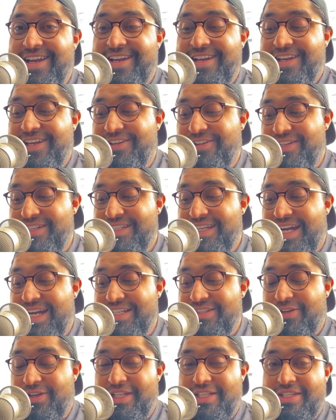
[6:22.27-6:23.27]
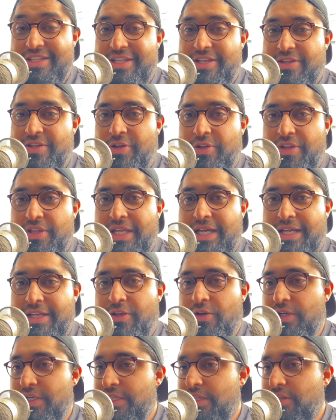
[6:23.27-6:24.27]
You know, this guy is going
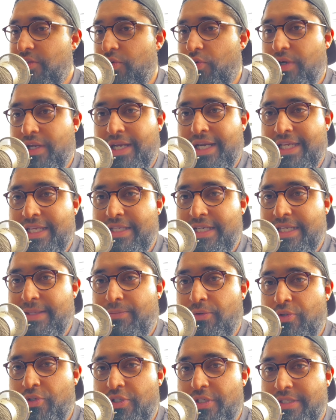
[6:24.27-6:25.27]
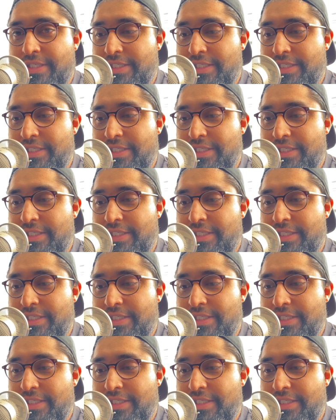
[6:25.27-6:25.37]
not throwing any punches.